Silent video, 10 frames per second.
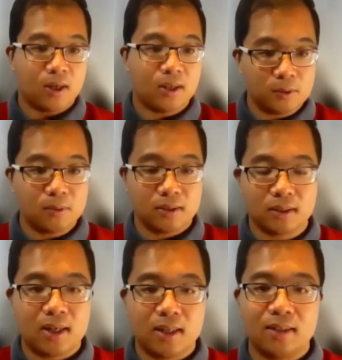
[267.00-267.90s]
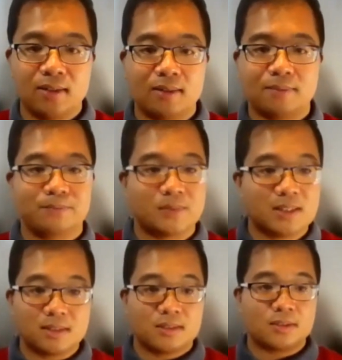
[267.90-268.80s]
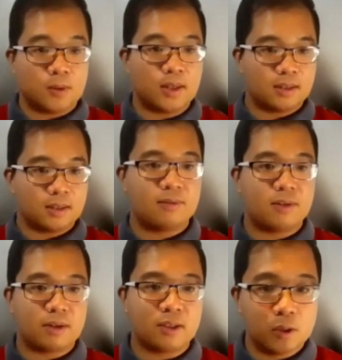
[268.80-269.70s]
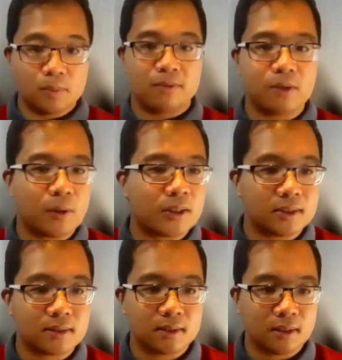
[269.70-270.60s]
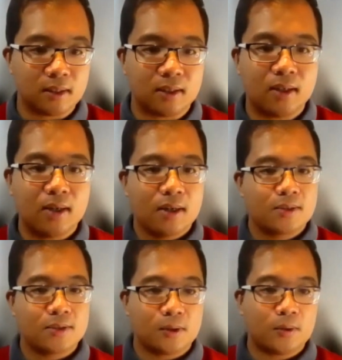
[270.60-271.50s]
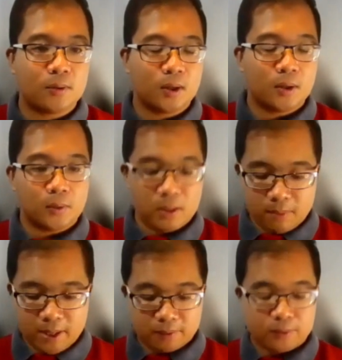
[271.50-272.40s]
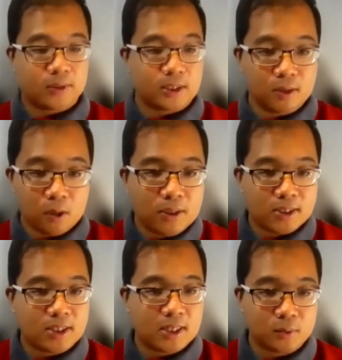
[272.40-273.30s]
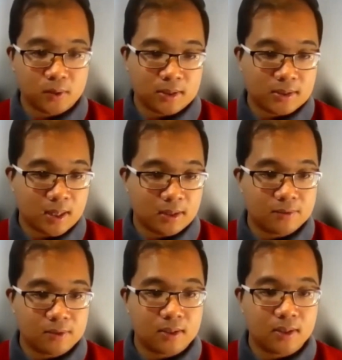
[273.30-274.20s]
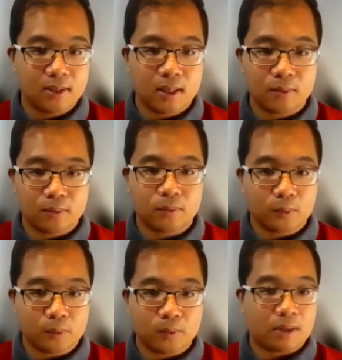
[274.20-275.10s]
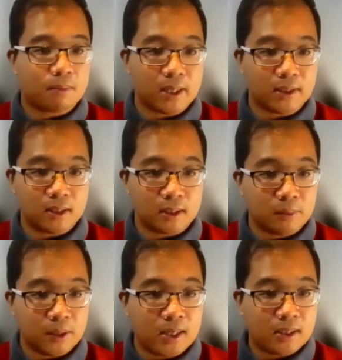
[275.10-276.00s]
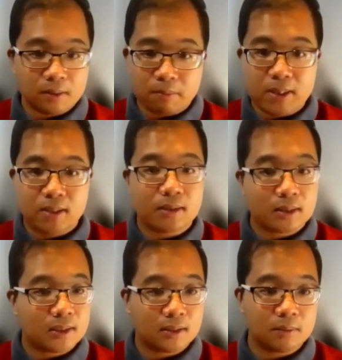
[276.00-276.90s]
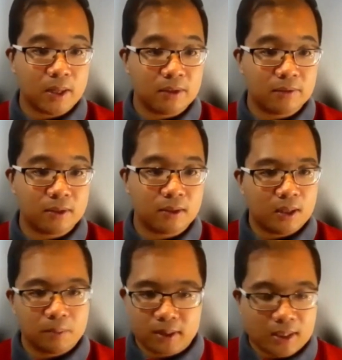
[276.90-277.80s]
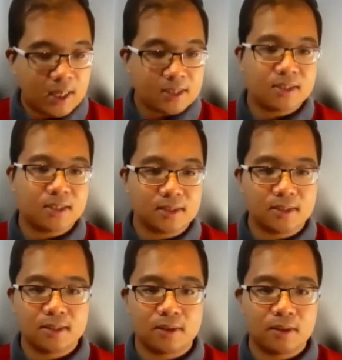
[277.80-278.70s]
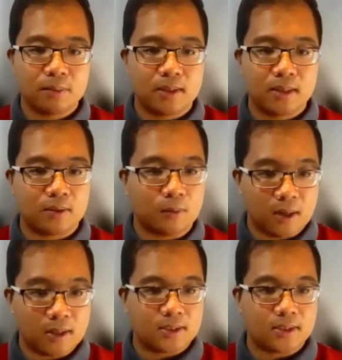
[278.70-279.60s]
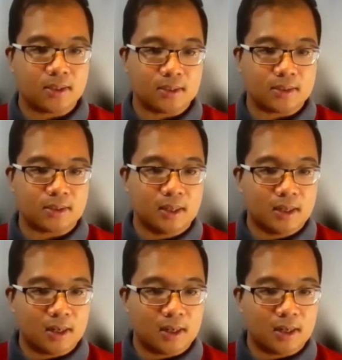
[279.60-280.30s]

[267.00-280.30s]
I do want to highlight that this is quite a very human-focused study. So there's always a chance with this kind of study that there might not be any immediate clinical benefit, but that doesn't necessarily mean that the watch is